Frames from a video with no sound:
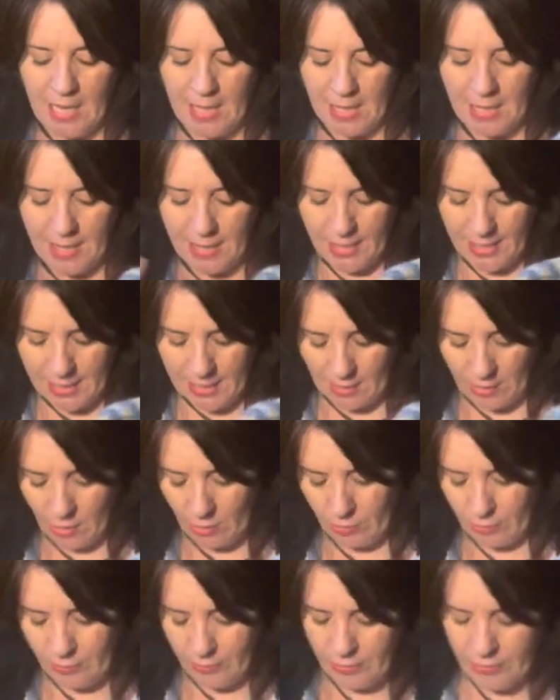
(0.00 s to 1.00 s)
The,
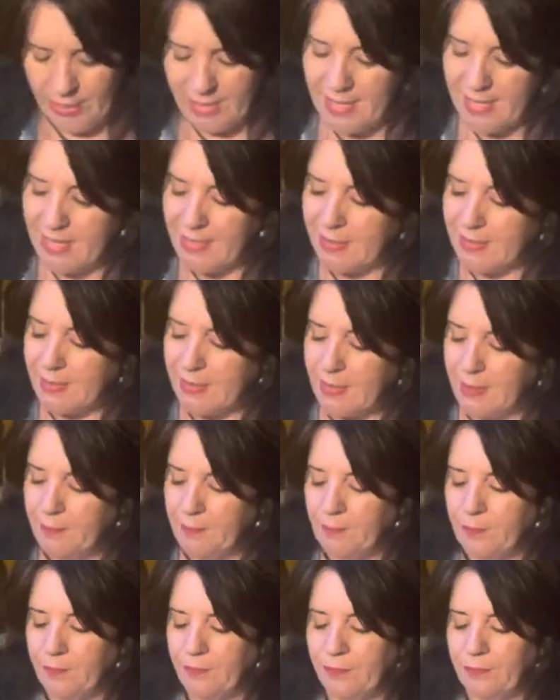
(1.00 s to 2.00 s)
oh, this
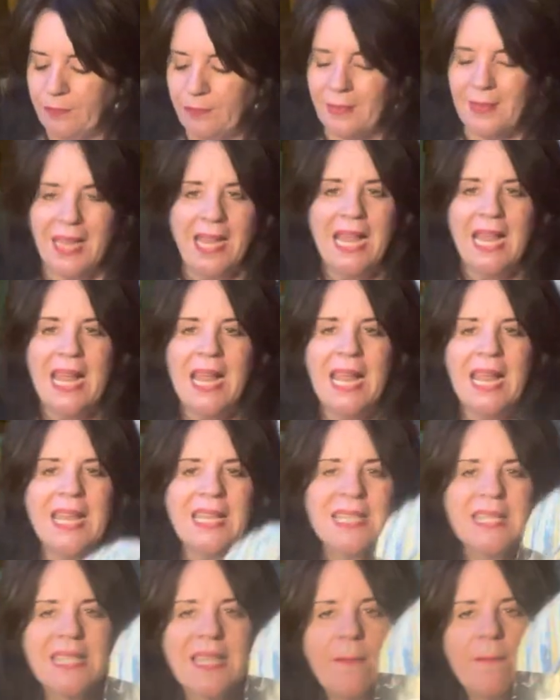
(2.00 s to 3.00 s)

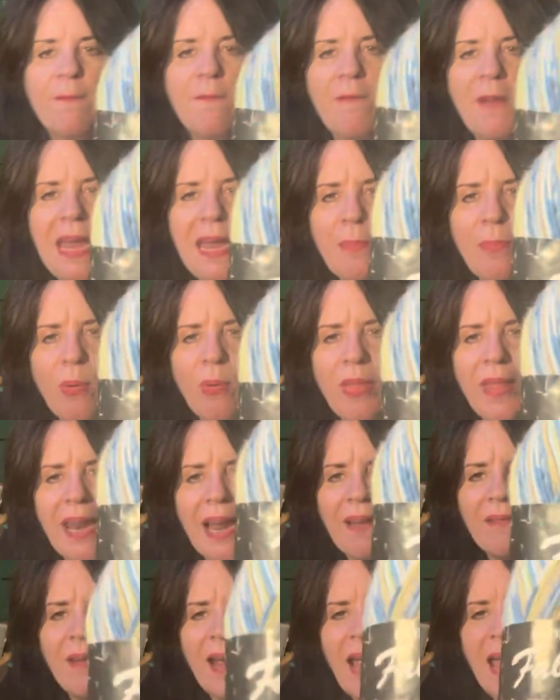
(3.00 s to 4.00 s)
is some fable that
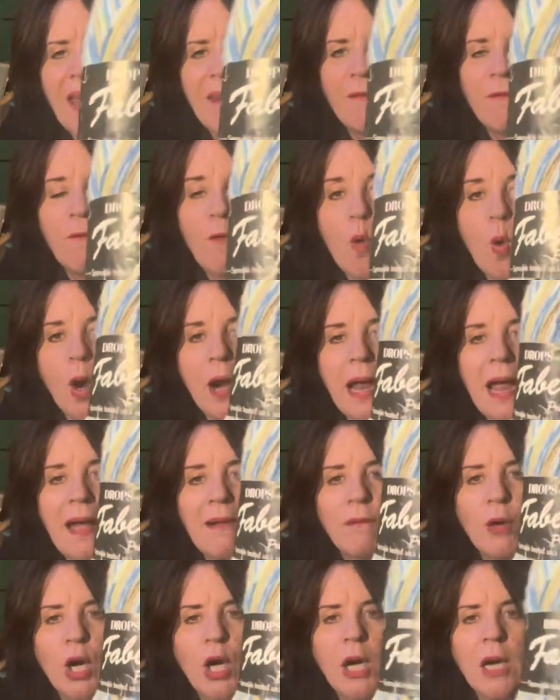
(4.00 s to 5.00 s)
I've had
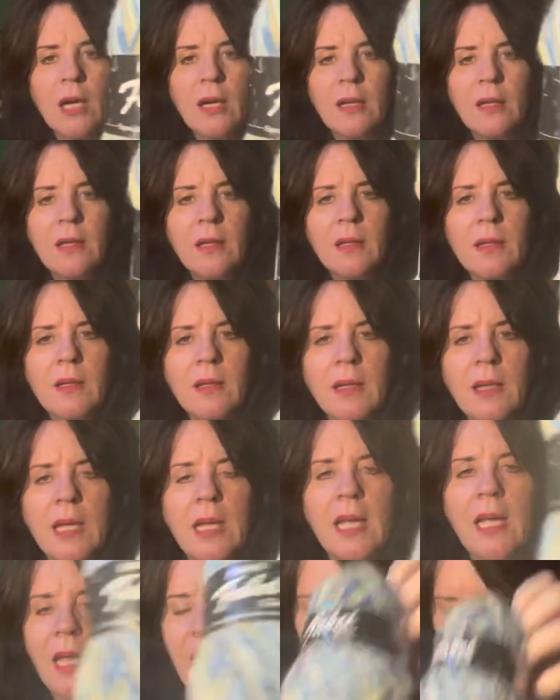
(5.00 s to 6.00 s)
forever.
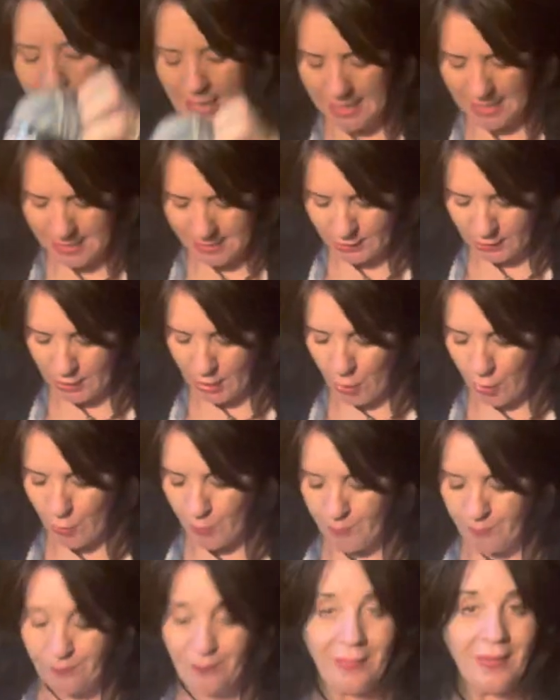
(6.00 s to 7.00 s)
And
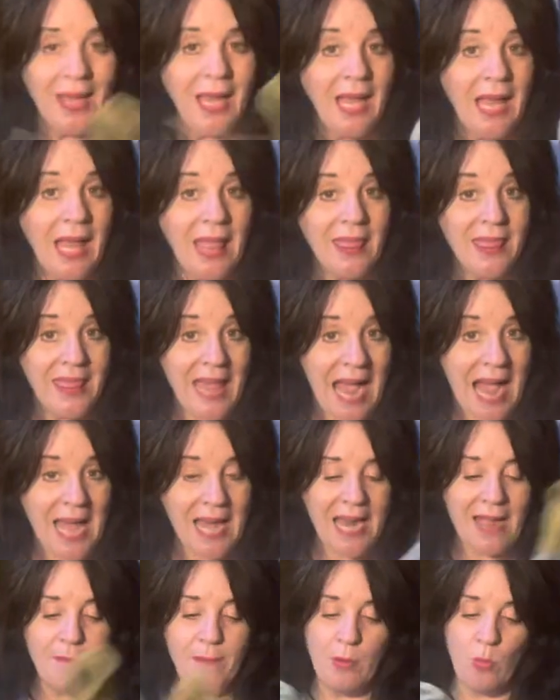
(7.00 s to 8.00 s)
so that
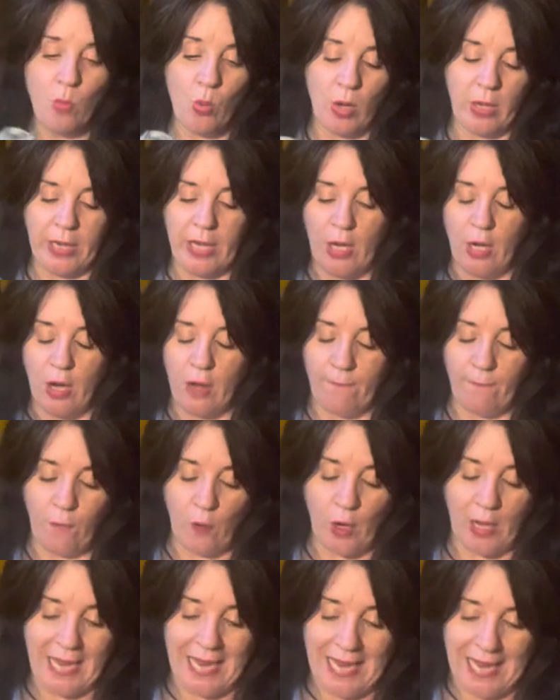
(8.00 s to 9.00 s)
I've been working on
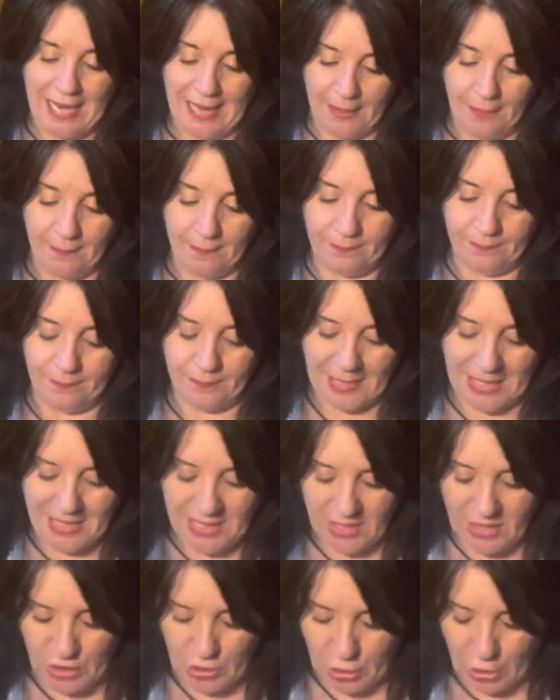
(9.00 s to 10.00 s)
for him. I
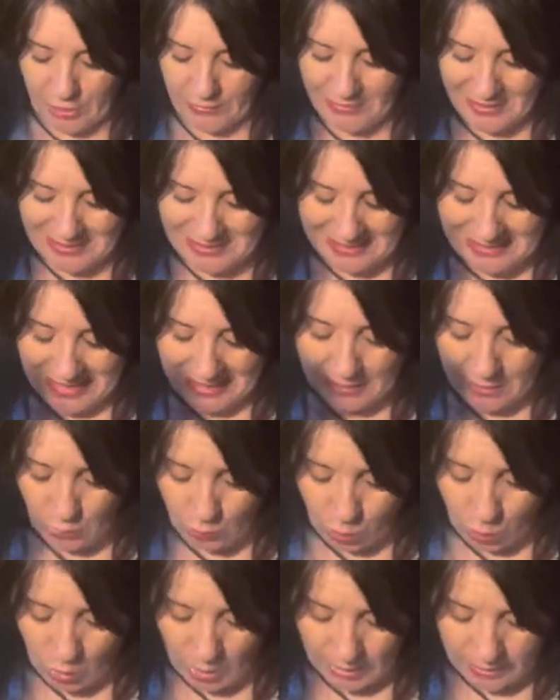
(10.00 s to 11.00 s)
need to start the second
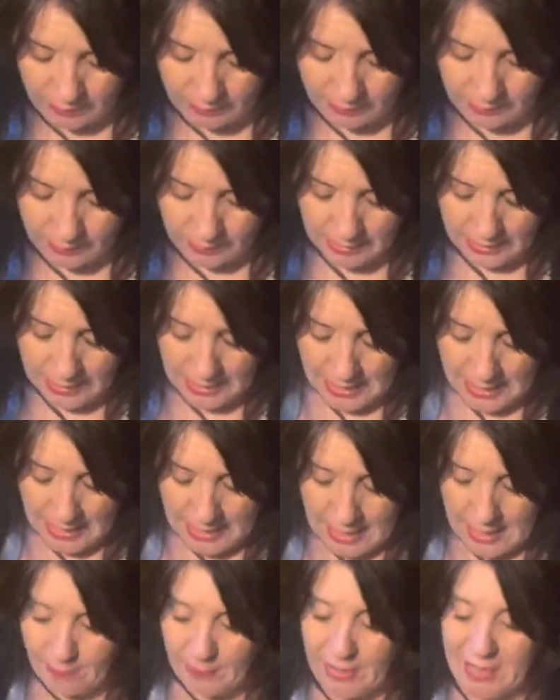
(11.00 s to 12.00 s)
one
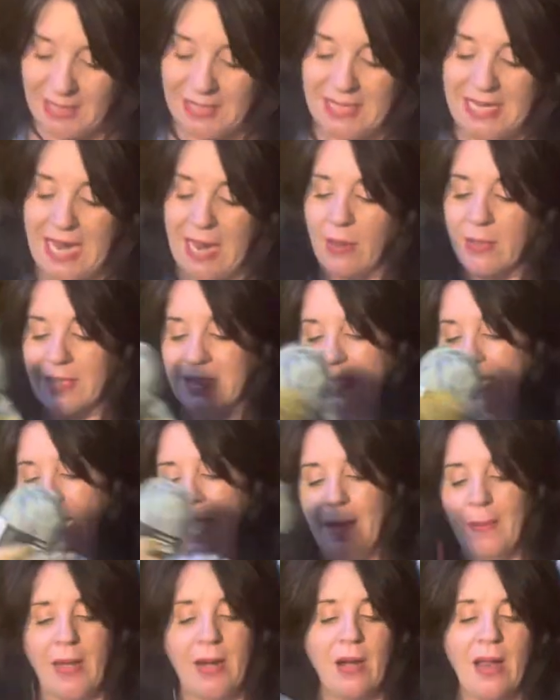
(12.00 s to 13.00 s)
because now it's
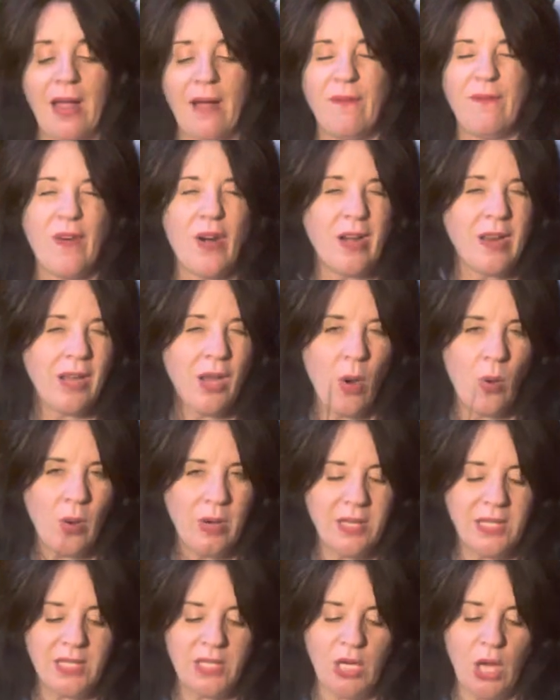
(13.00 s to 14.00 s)
time. I don't know how far to go on
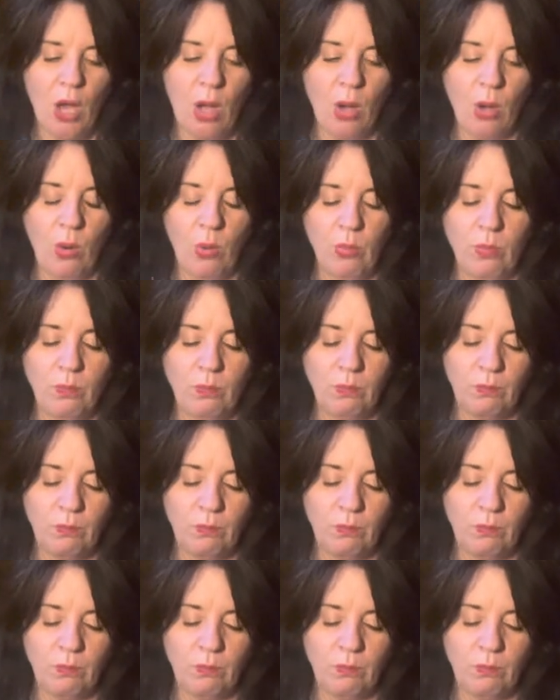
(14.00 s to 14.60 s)
his toe.